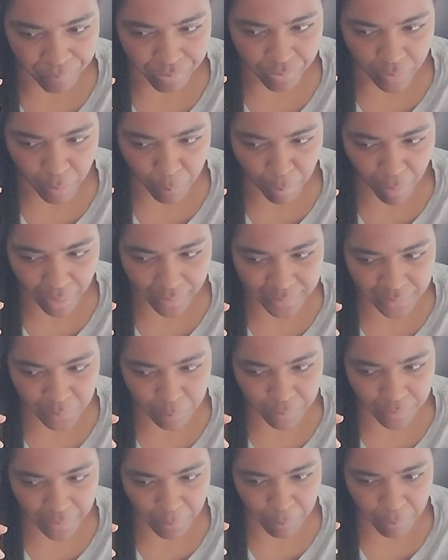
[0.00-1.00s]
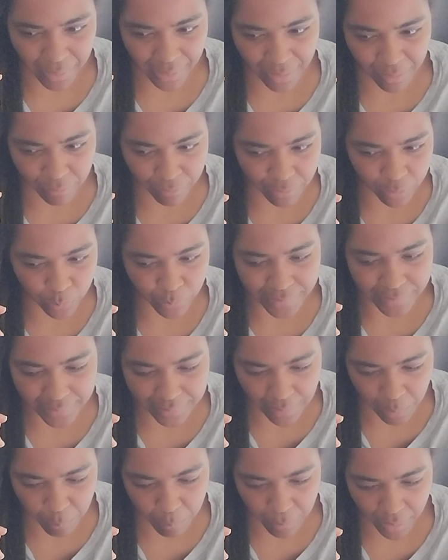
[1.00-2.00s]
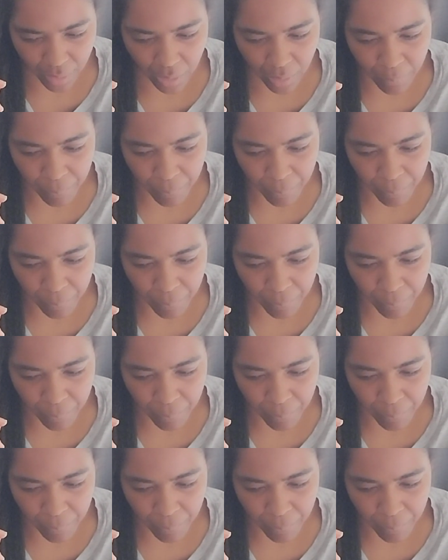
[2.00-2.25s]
possibly be influencing me?